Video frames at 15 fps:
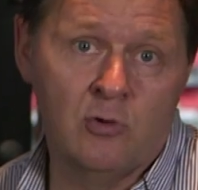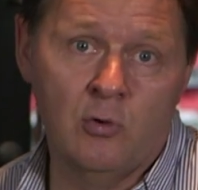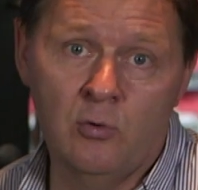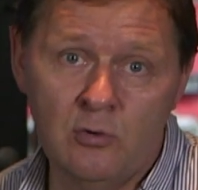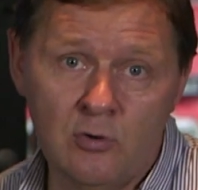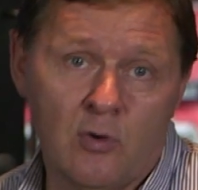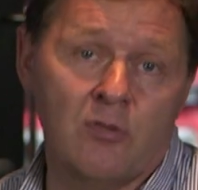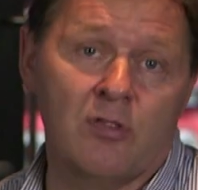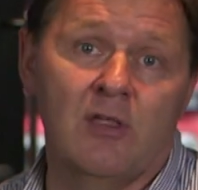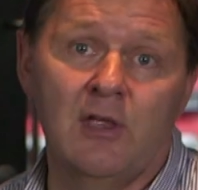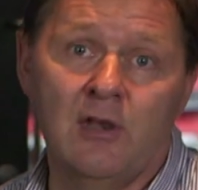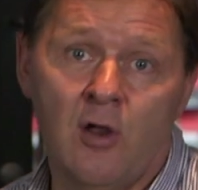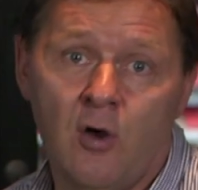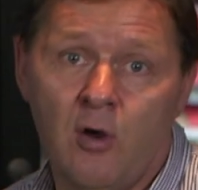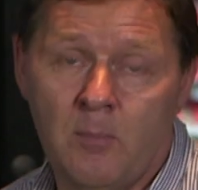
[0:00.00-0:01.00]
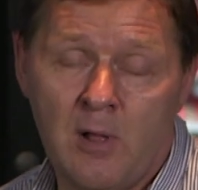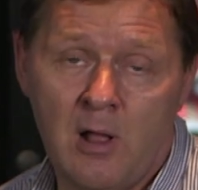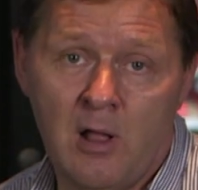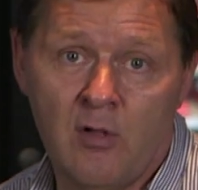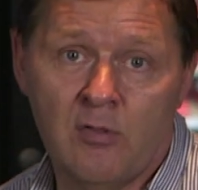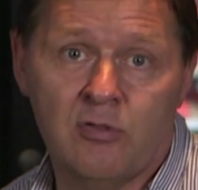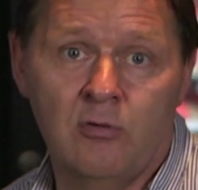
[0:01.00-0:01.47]
Do not sit in hot
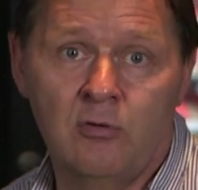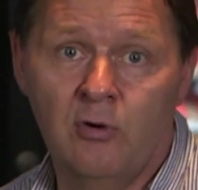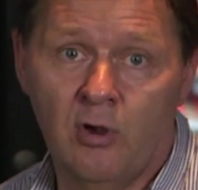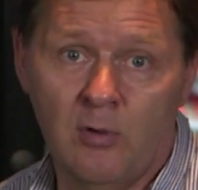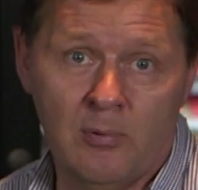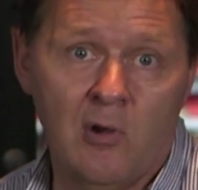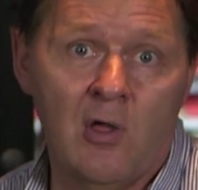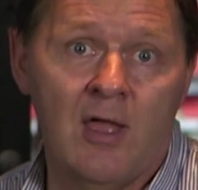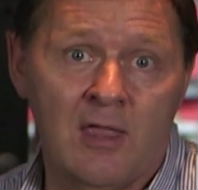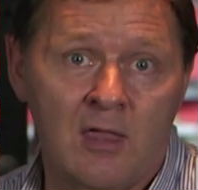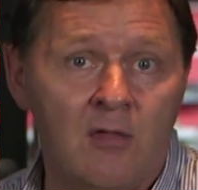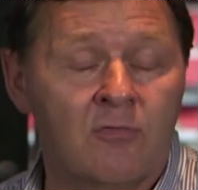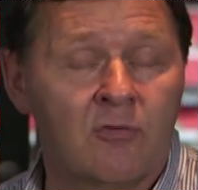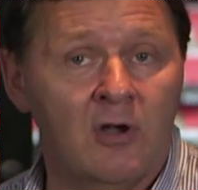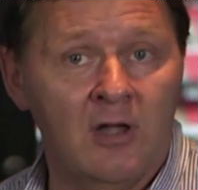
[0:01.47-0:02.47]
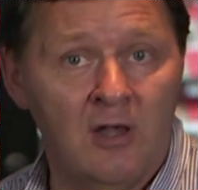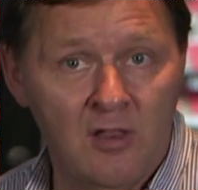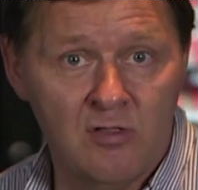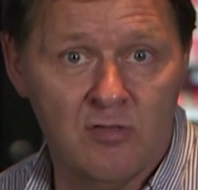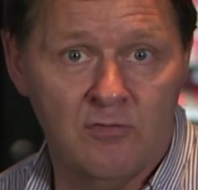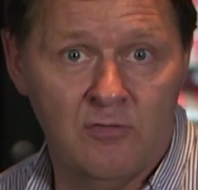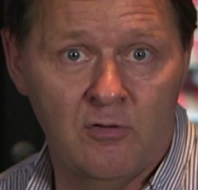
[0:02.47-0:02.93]
baths, do not apply heat for at
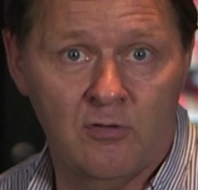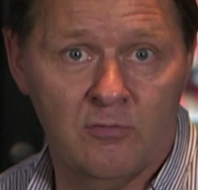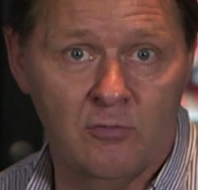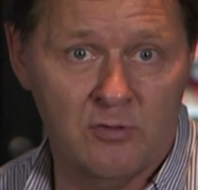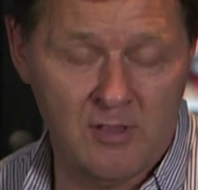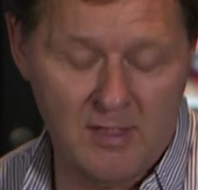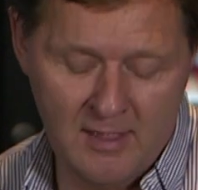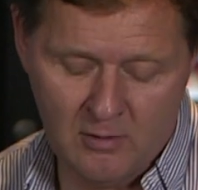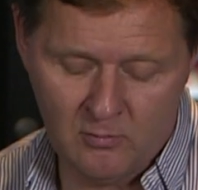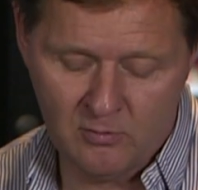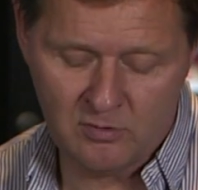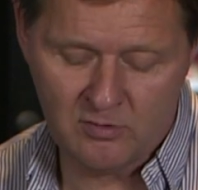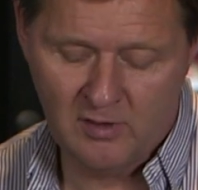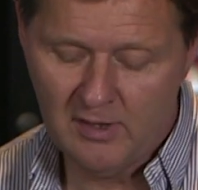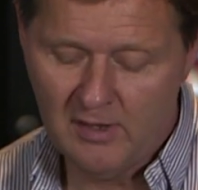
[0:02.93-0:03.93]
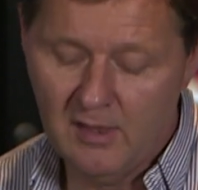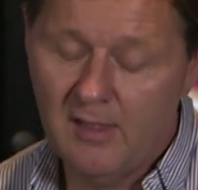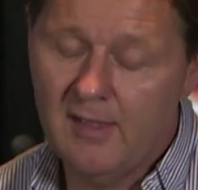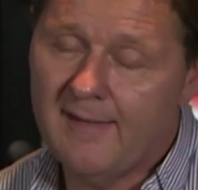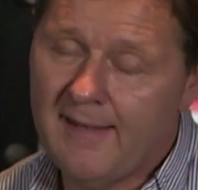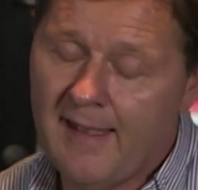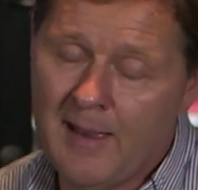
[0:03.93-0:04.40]
least the first 48 hours.
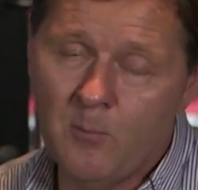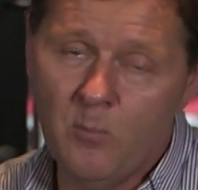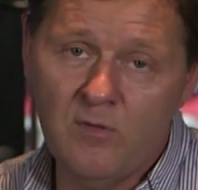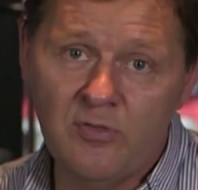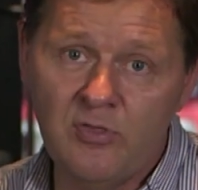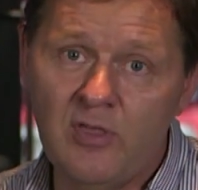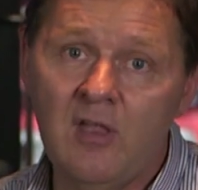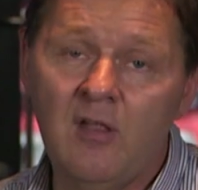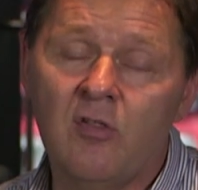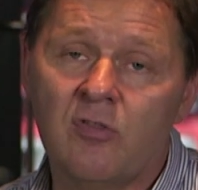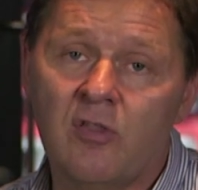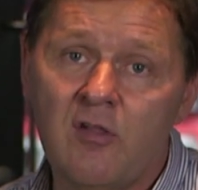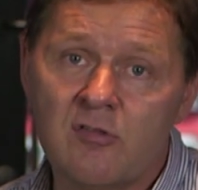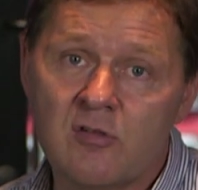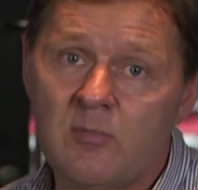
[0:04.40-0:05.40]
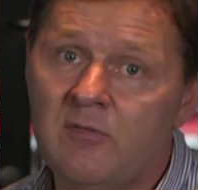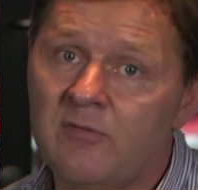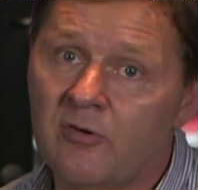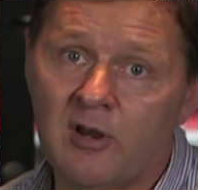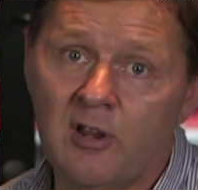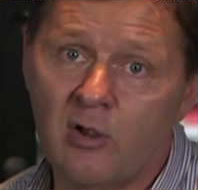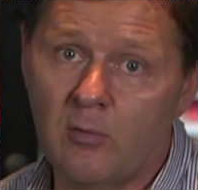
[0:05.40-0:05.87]
And with these, these can be
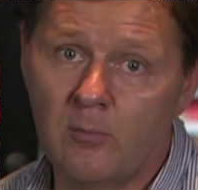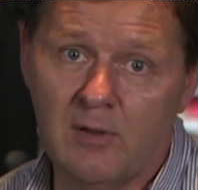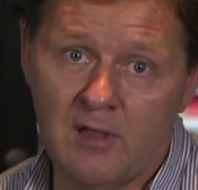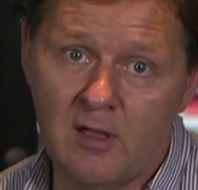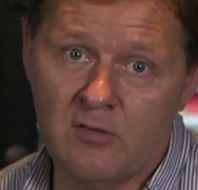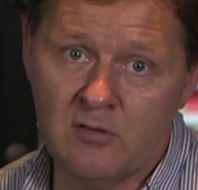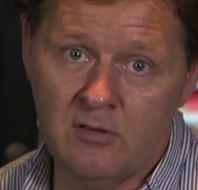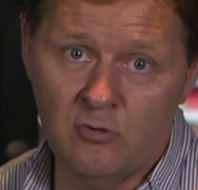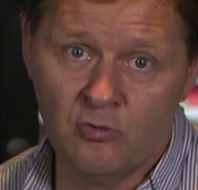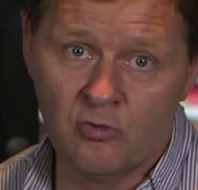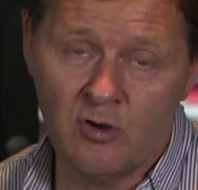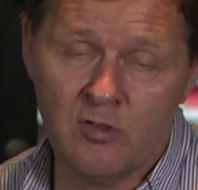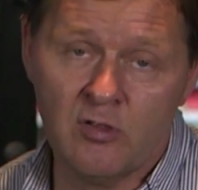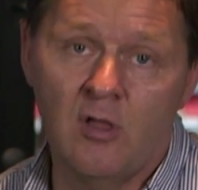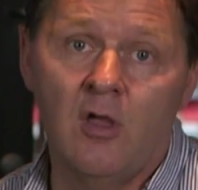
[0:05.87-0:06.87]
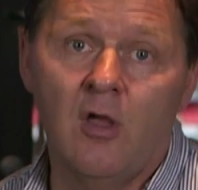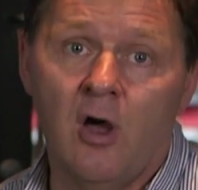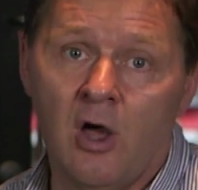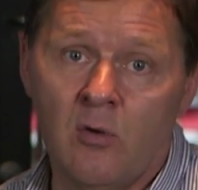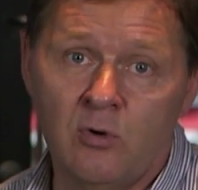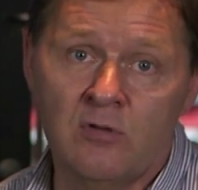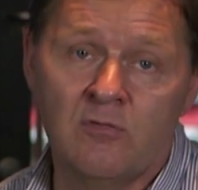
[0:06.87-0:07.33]
very complicated injuries.
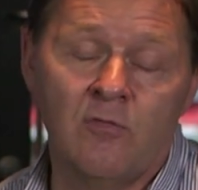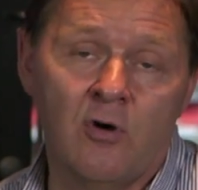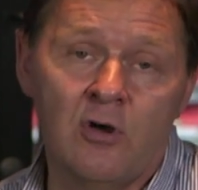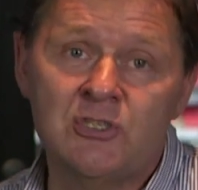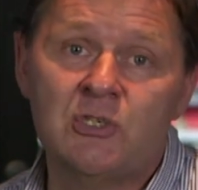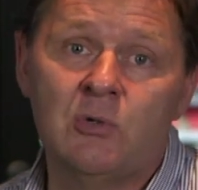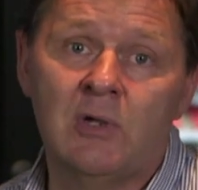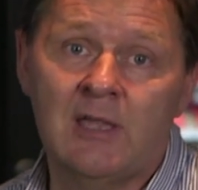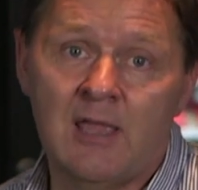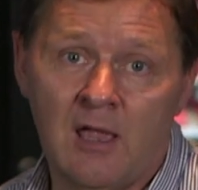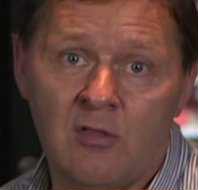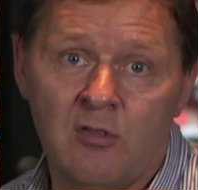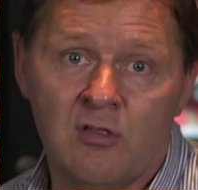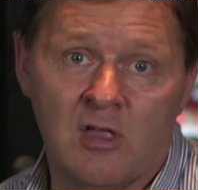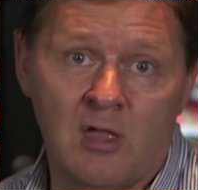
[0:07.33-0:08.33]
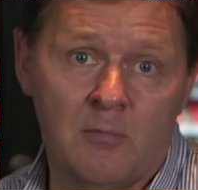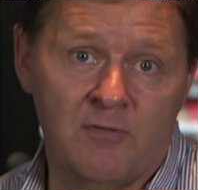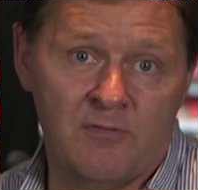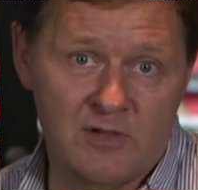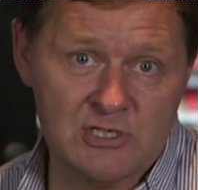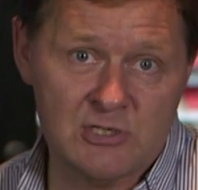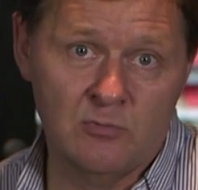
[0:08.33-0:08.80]
I would advise you again to get
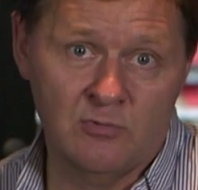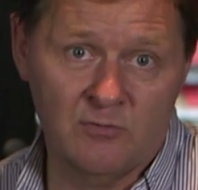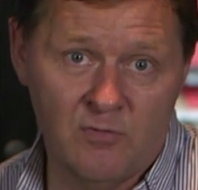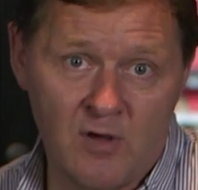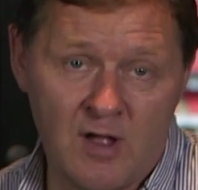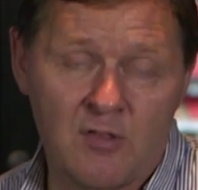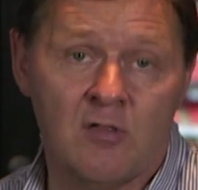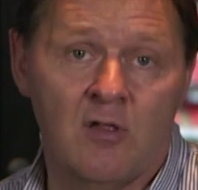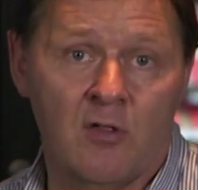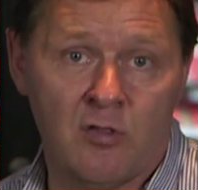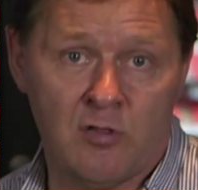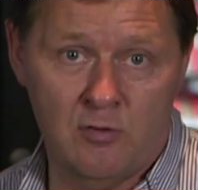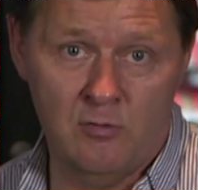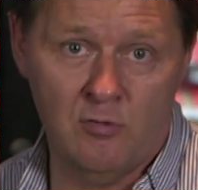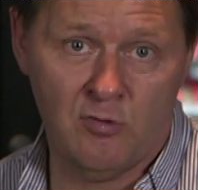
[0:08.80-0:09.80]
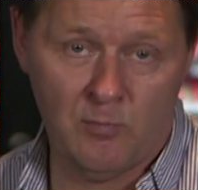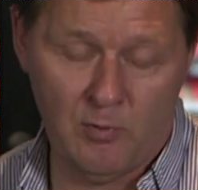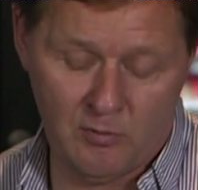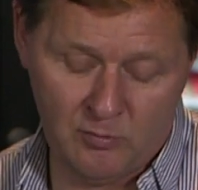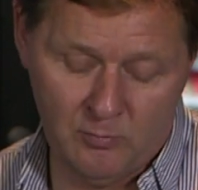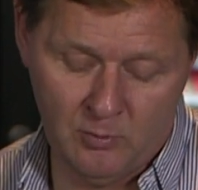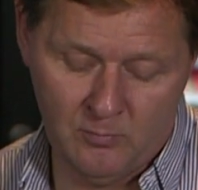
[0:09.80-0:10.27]
professional advice as soon as
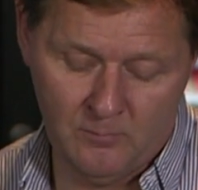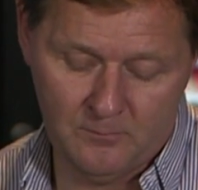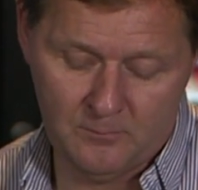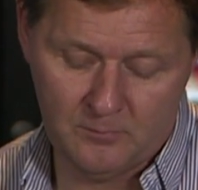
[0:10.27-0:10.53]
possible.